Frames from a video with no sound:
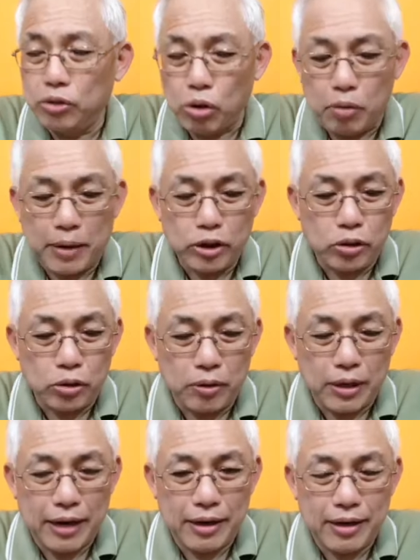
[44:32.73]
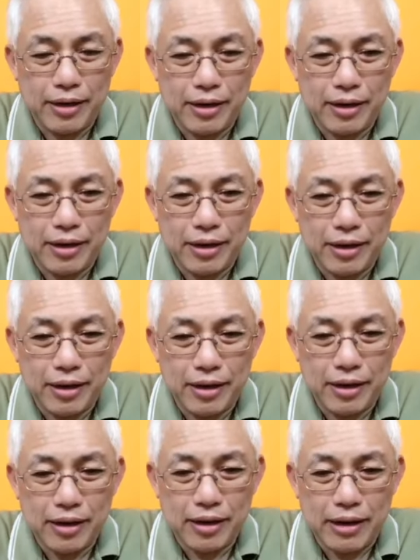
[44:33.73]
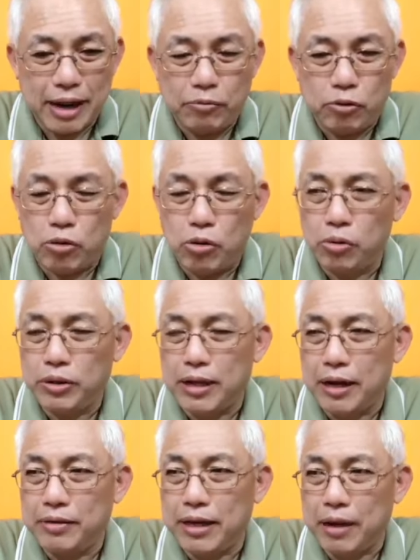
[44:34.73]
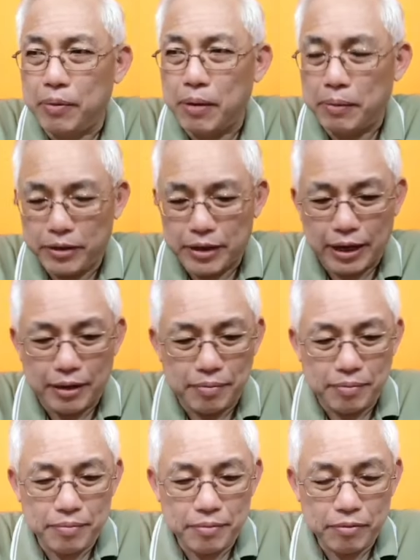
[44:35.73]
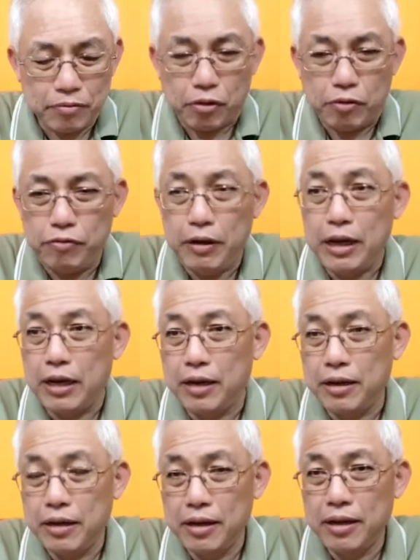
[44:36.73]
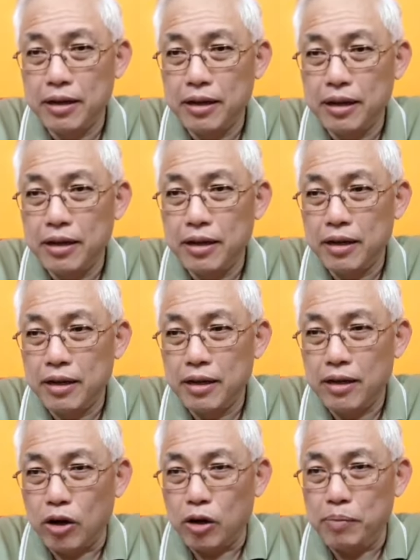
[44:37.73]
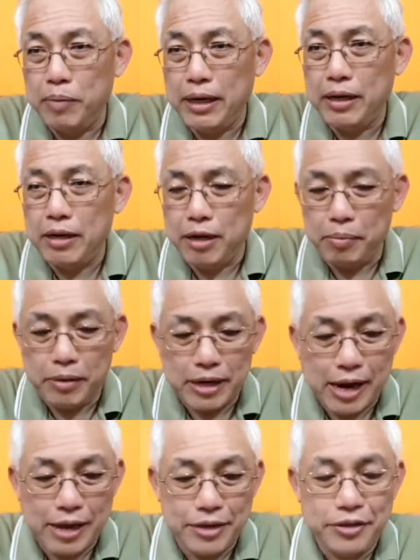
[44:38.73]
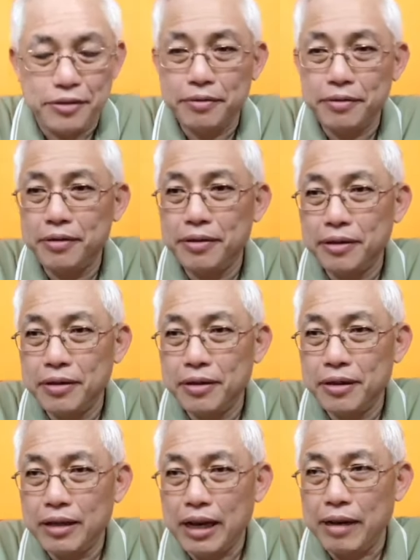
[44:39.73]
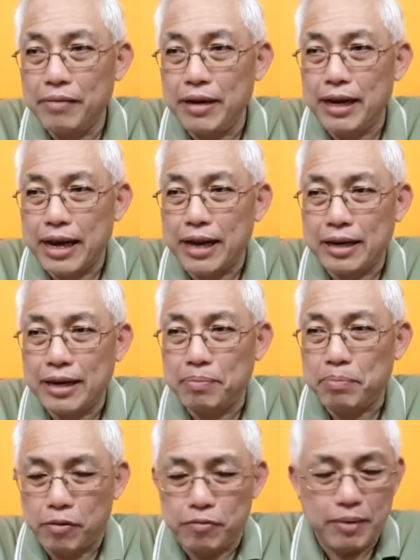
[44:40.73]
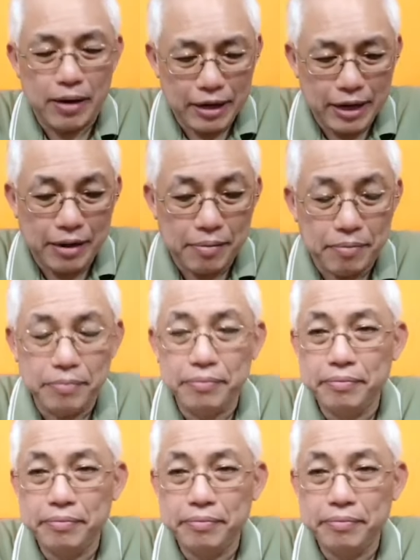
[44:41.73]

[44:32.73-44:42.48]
so much so that they have to close down their website for fear of being criminalized if they kena POFMA again.